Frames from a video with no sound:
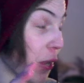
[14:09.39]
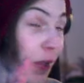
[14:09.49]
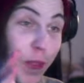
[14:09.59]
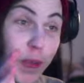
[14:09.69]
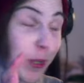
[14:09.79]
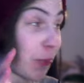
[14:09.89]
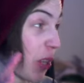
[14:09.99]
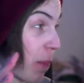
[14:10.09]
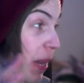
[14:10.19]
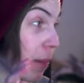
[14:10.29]
those were
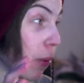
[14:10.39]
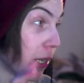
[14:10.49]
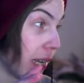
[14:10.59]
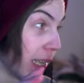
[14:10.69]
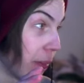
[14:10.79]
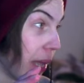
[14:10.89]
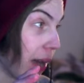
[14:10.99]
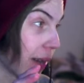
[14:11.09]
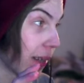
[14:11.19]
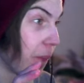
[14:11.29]
the big boys on the block.